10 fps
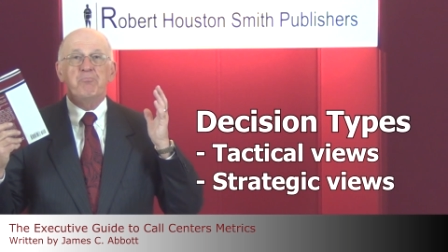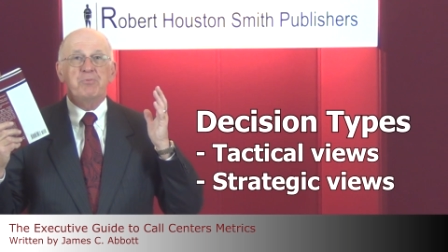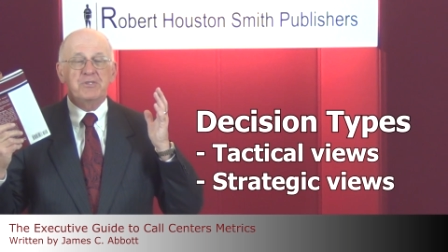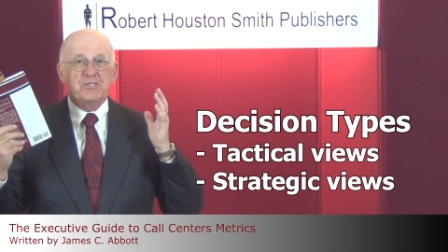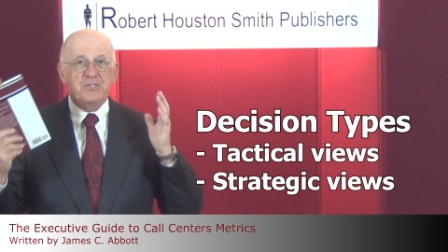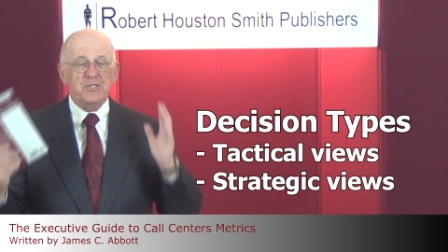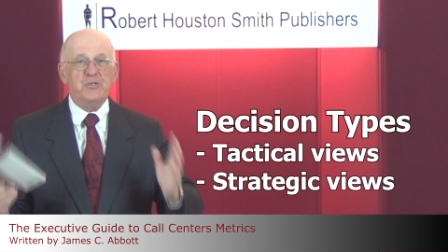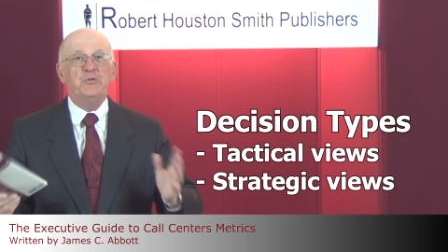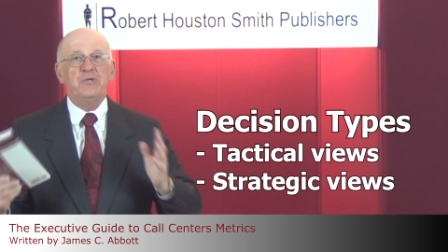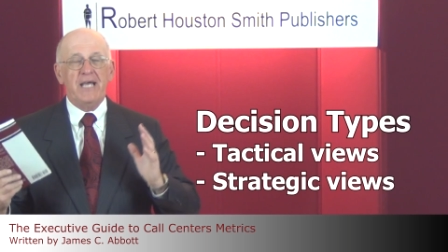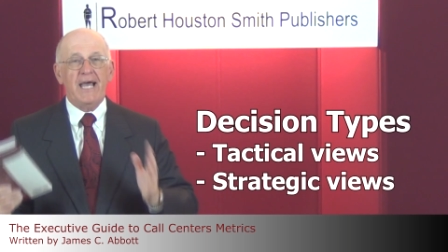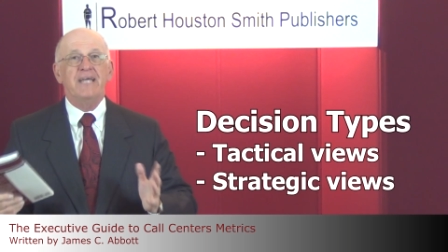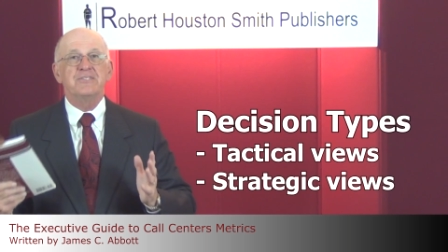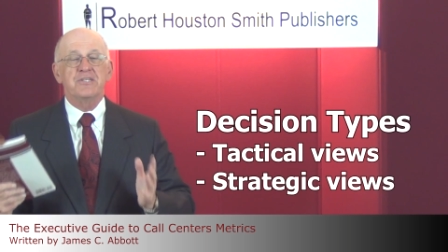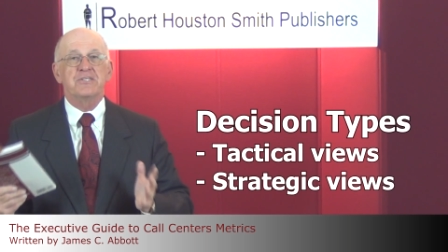but the 2
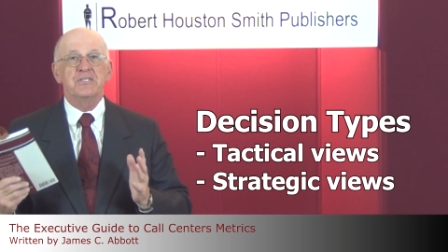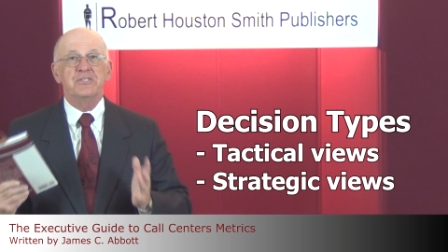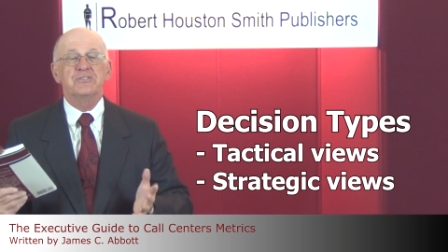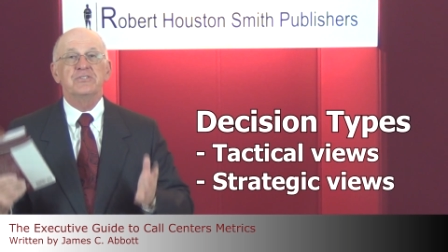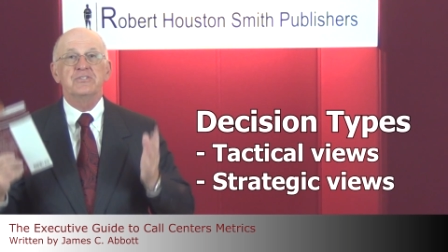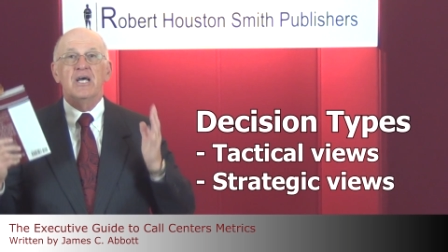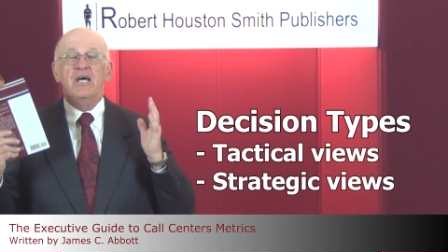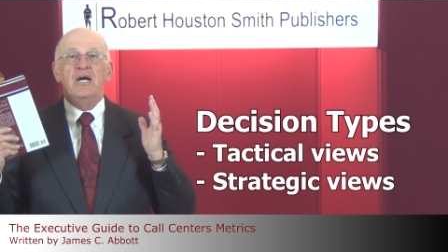kinds of decisions